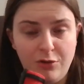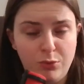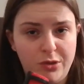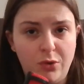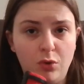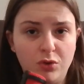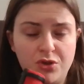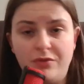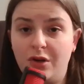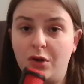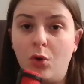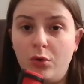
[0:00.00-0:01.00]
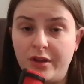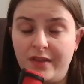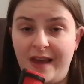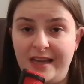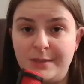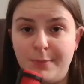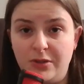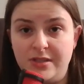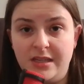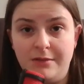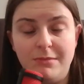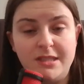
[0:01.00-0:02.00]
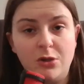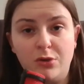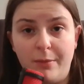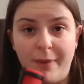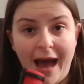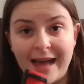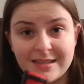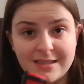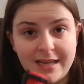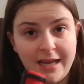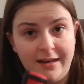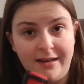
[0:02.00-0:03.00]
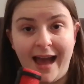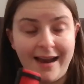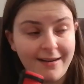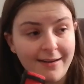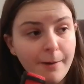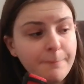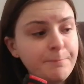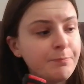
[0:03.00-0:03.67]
You would also recall that they sponsored Matilda Pats in Canada,